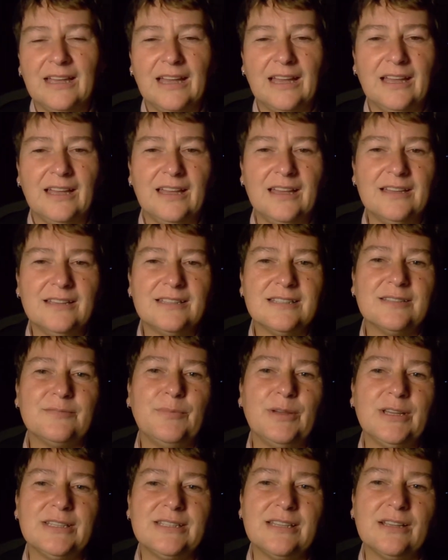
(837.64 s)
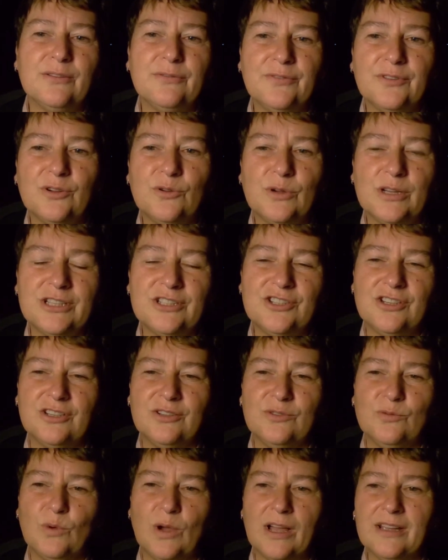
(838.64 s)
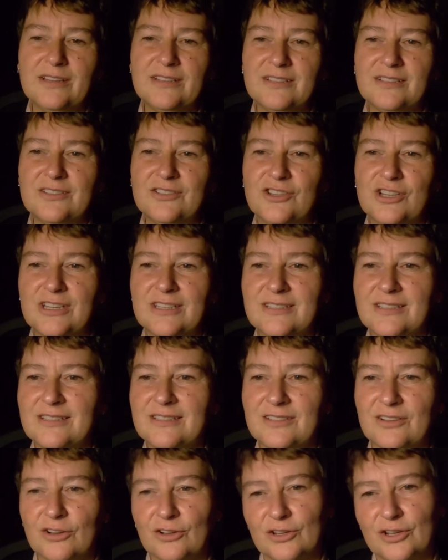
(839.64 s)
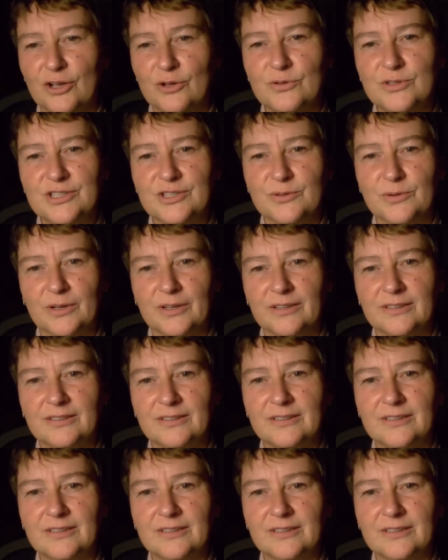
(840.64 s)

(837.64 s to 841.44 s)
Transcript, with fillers: I ask myself the question why does Jesus not go to her?